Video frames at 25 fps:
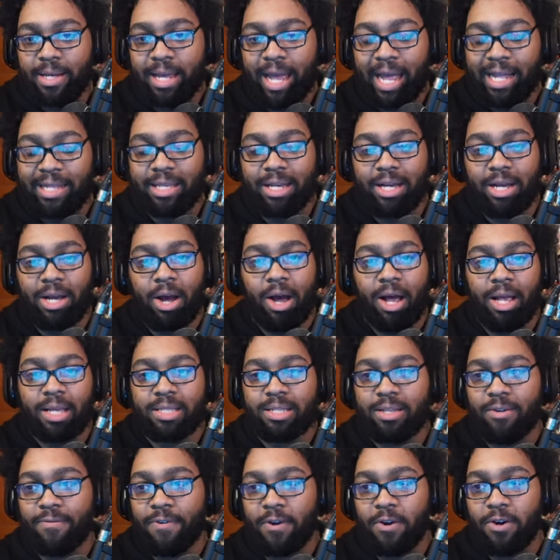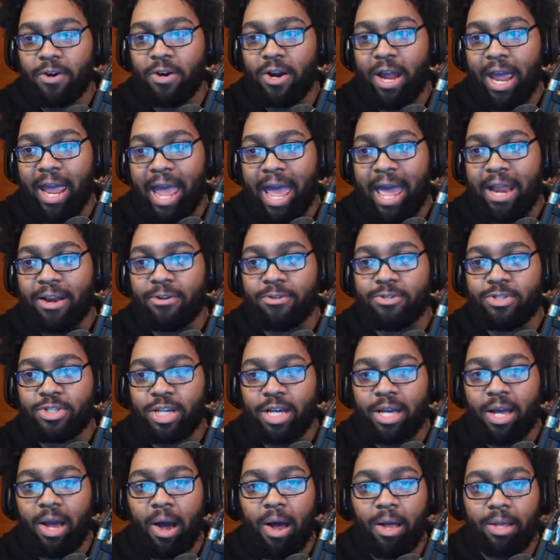at the cost of her energy
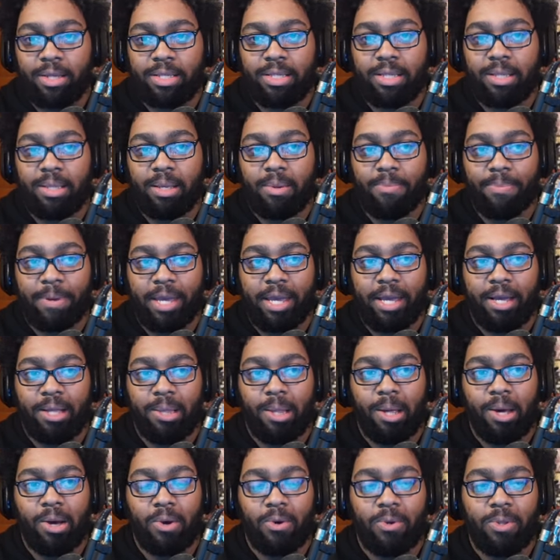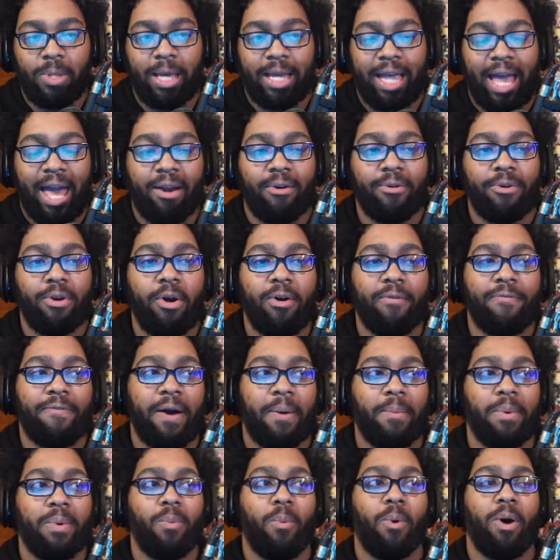constantly being low. Like, I don't know if I
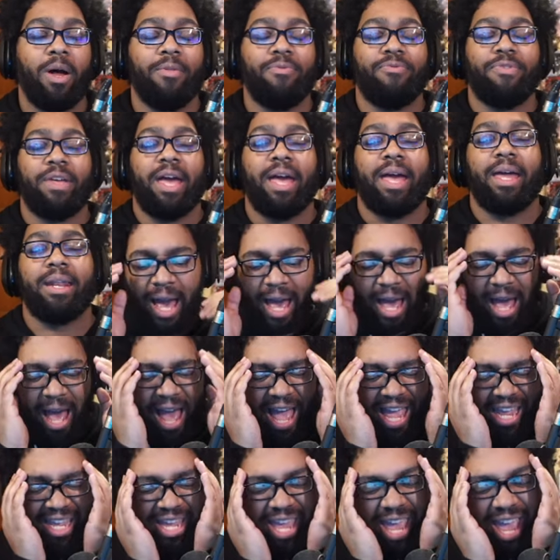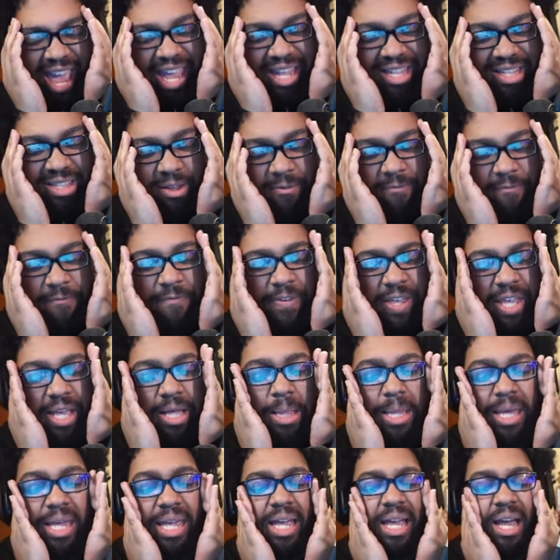would want that. I hate the
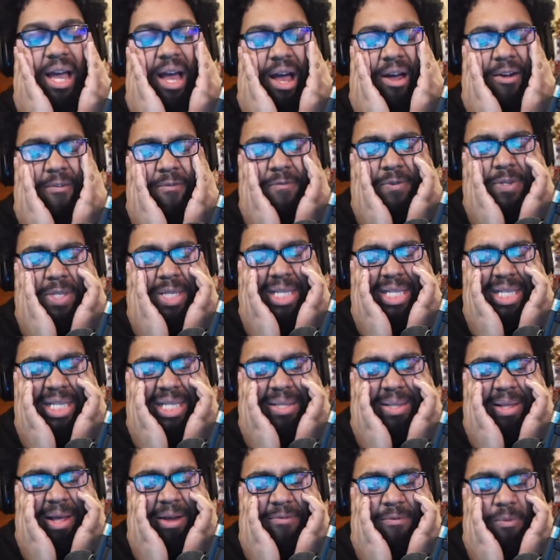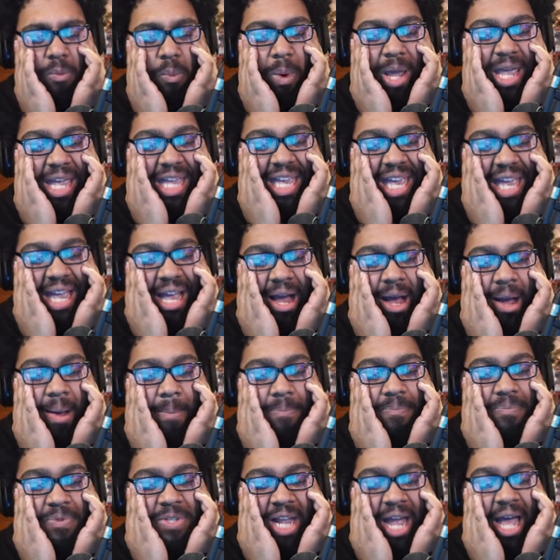feeling of waking up
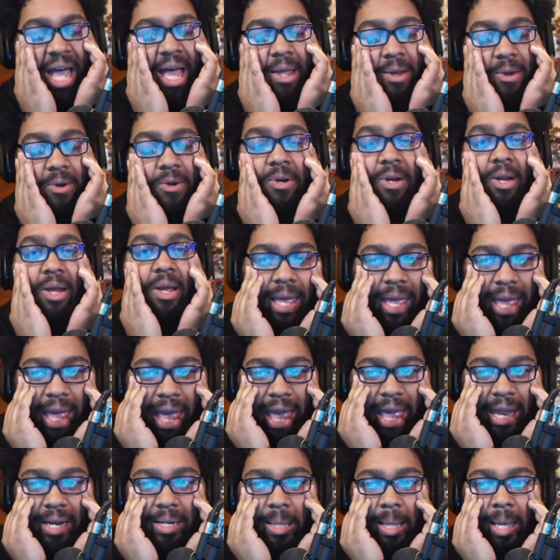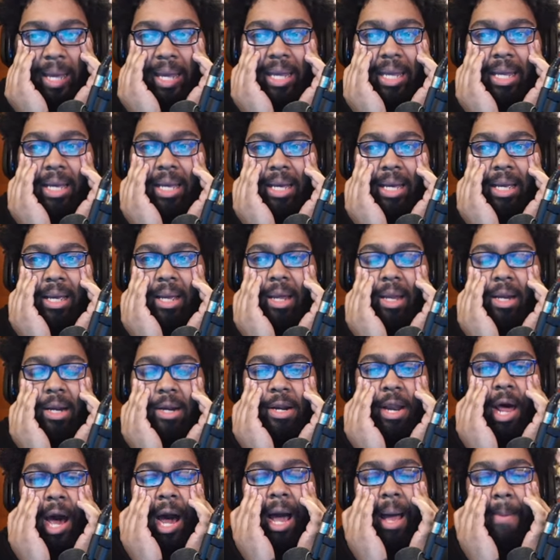tired and like
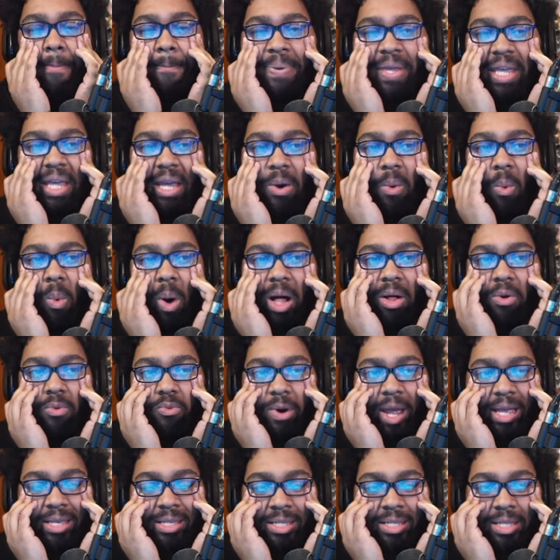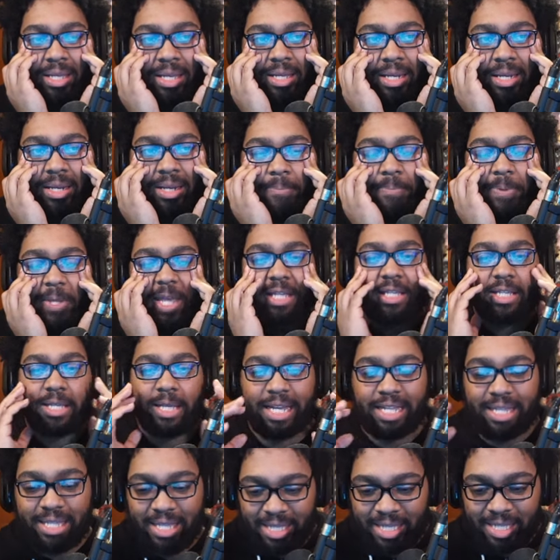not being well rested. It's
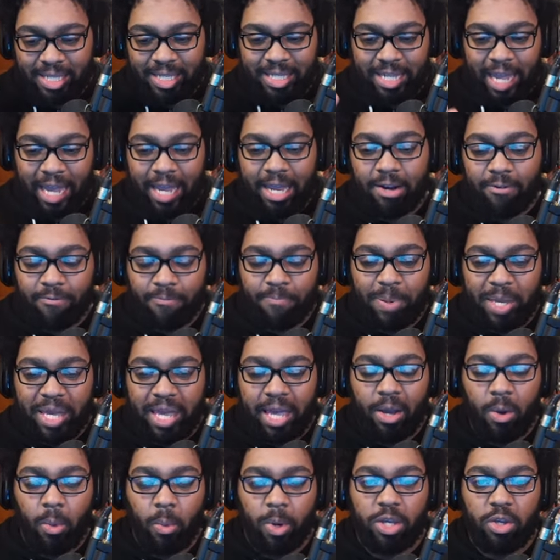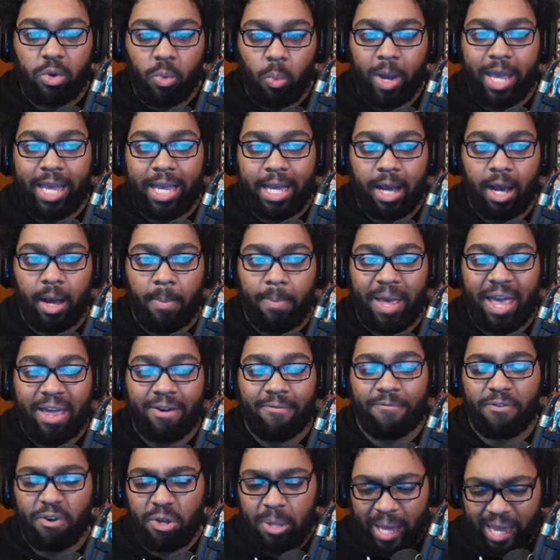like this state of being where you wake up
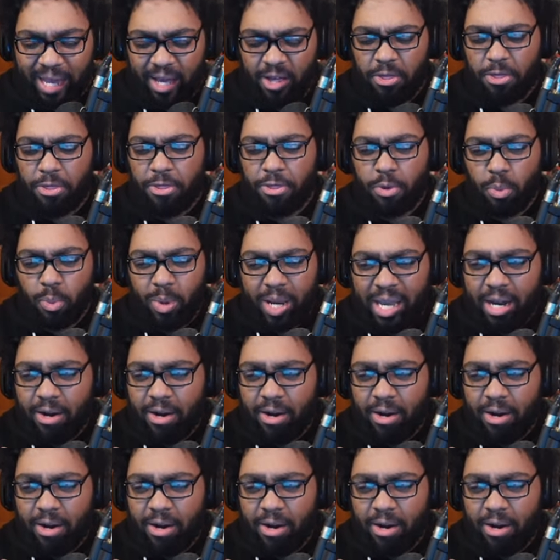and for like 3